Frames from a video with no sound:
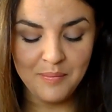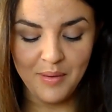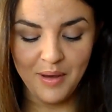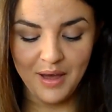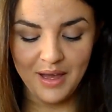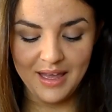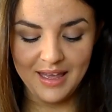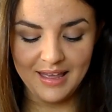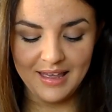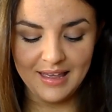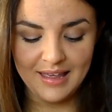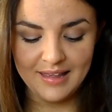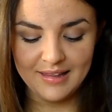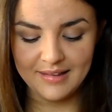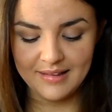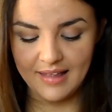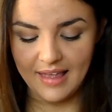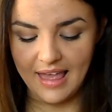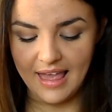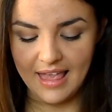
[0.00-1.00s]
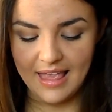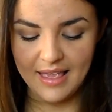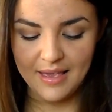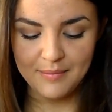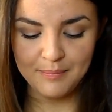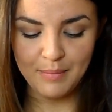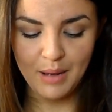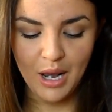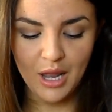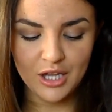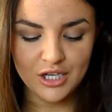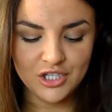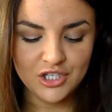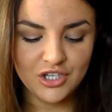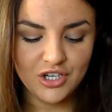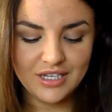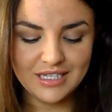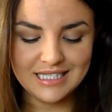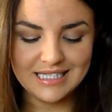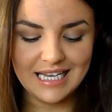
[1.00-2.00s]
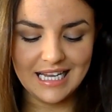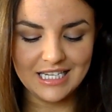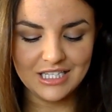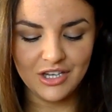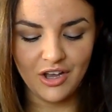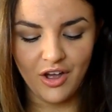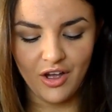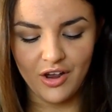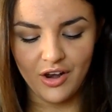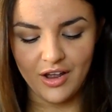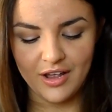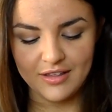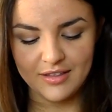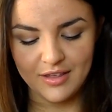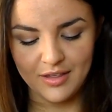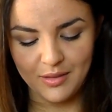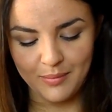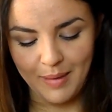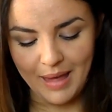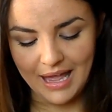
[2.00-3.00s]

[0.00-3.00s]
But it is a blusher slash highlighter.